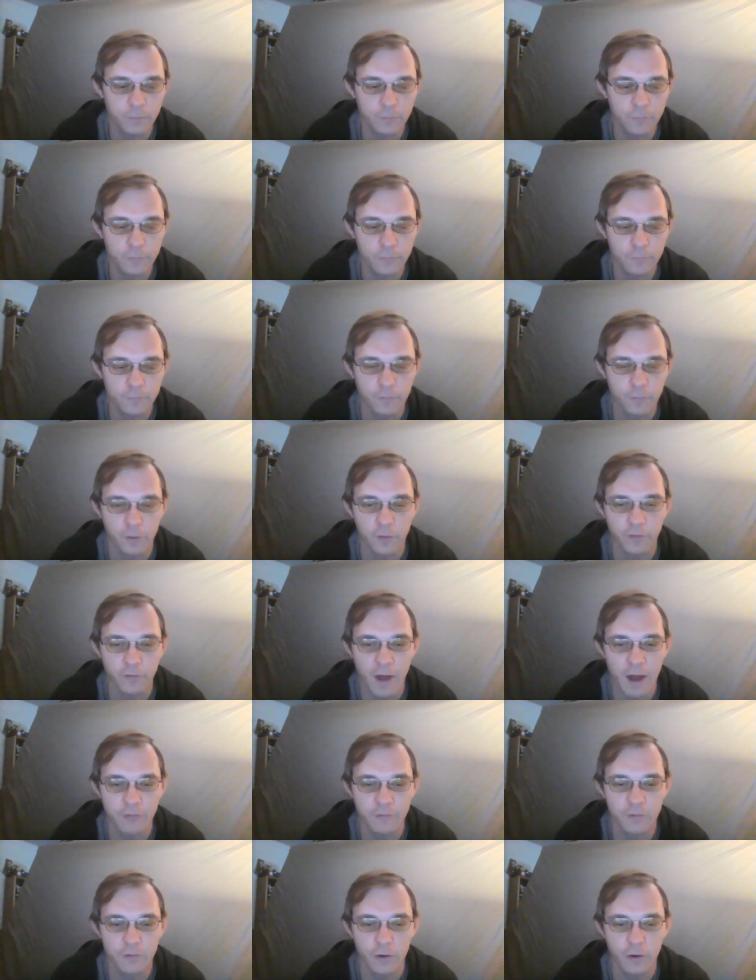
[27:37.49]
sort of
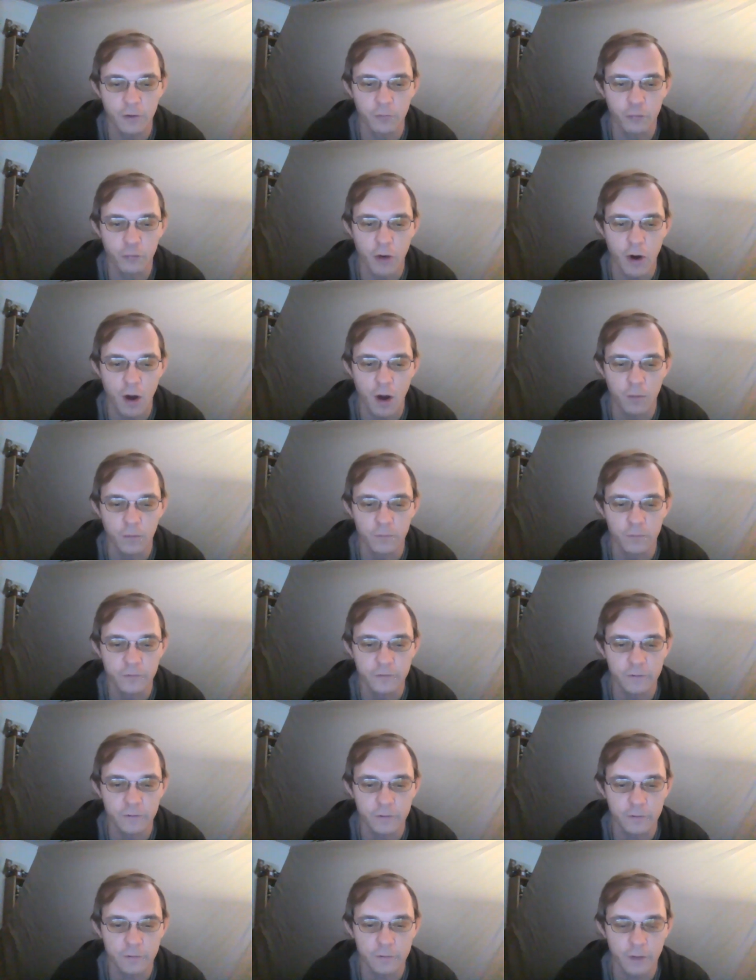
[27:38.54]
have their own problems,
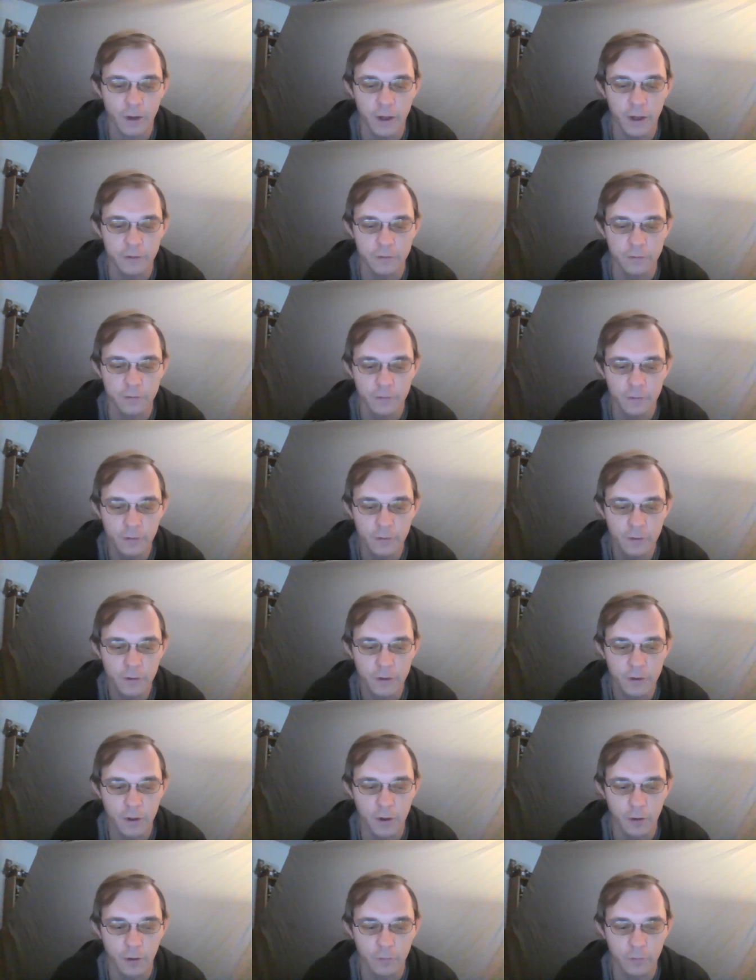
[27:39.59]
and
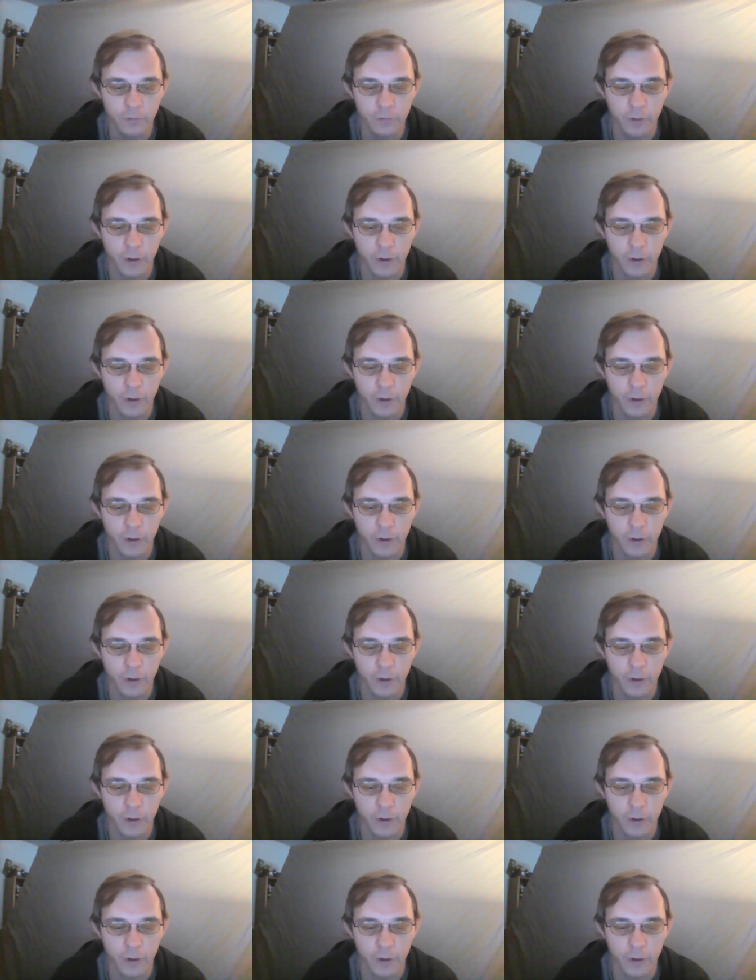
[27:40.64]
you know,